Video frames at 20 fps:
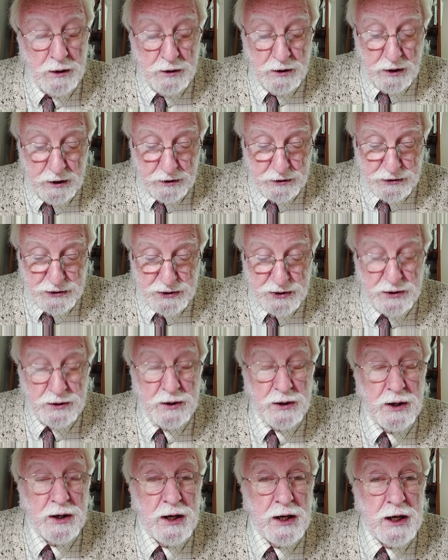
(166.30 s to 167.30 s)
Yes,
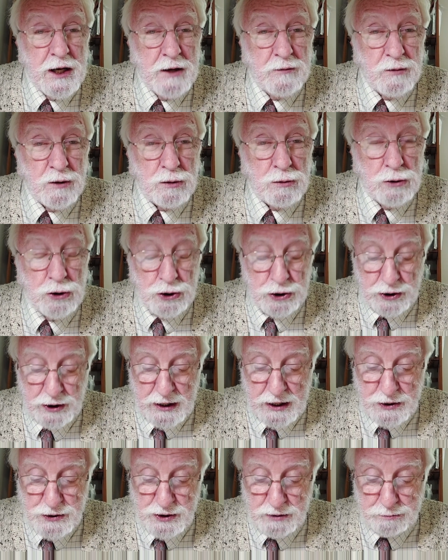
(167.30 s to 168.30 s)
evolution
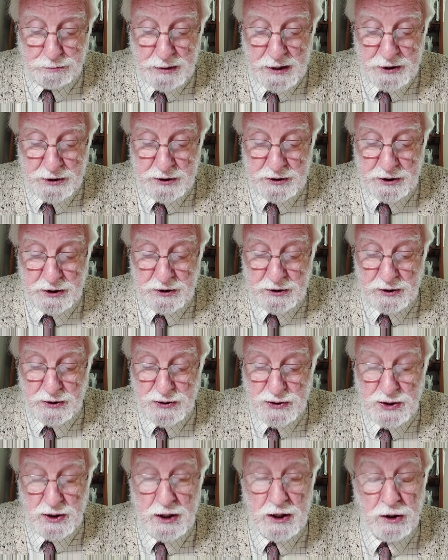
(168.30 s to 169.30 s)
has embedded in
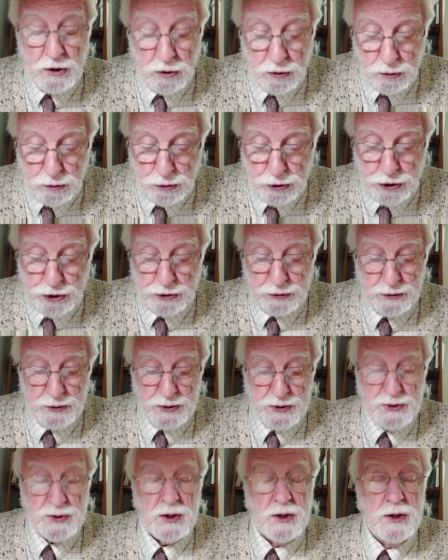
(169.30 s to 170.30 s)
us
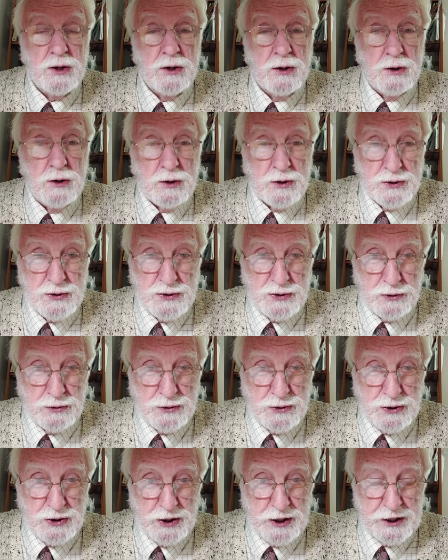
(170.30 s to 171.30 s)
illusions
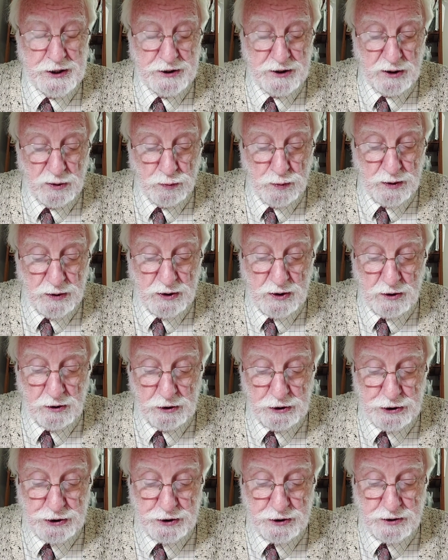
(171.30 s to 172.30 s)
associated with
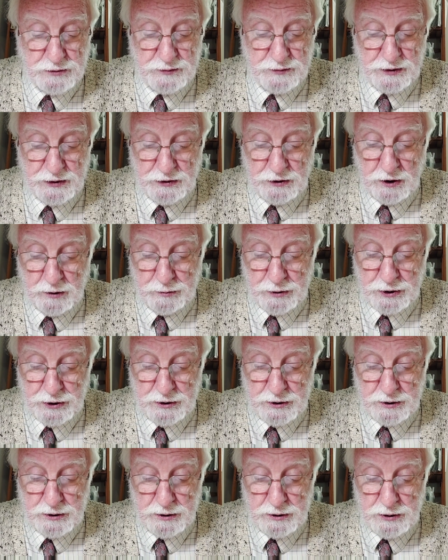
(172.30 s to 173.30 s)
conscious
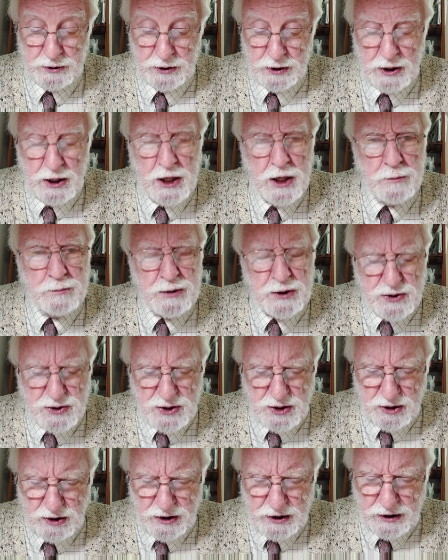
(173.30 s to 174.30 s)
phenomena, but
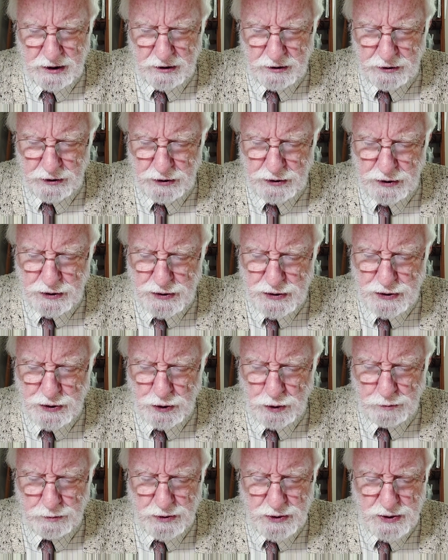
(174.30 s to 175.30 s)
Slingerland
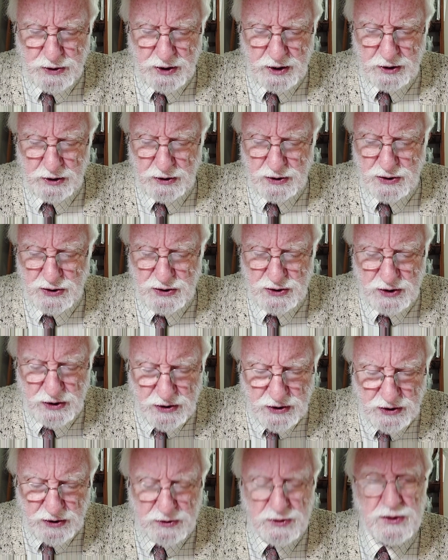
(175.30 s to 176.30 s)
assumes the
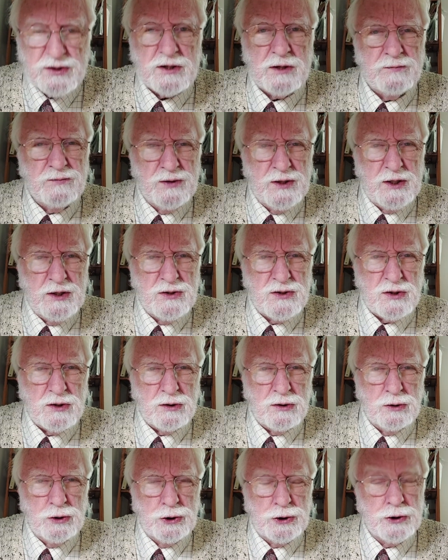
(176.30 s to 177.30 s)
existence of these
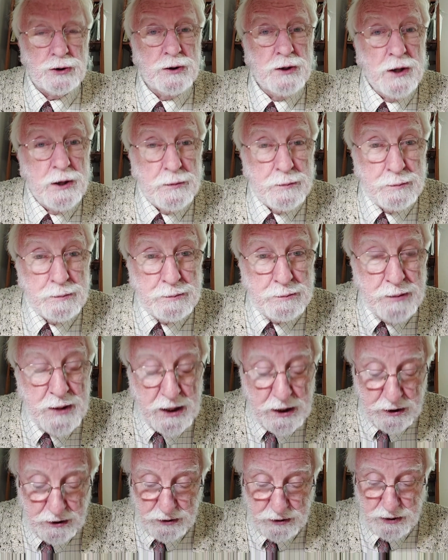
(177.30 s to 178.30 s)
illusions
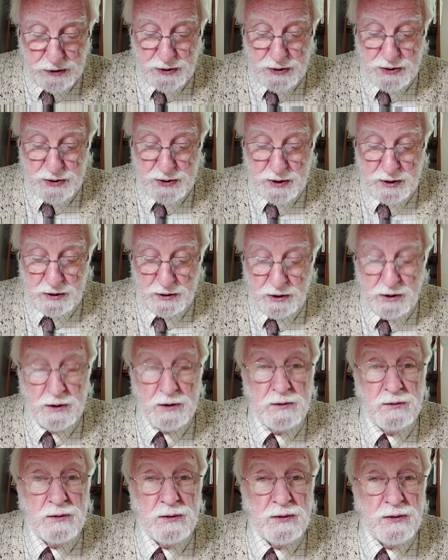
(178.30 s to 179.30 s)
means
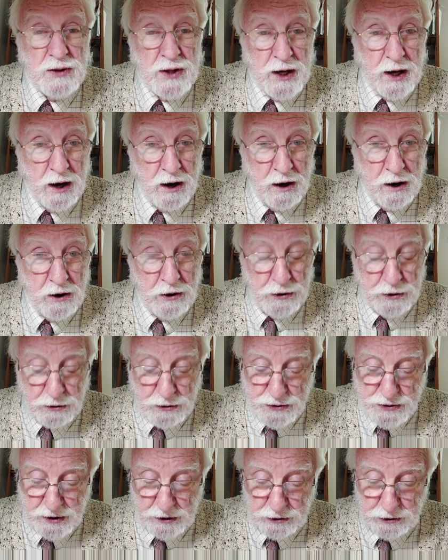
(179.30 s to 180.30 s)
there are no
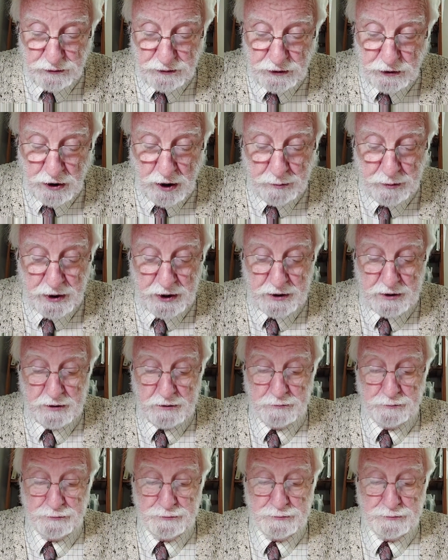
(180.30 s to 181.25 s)
such phenomena.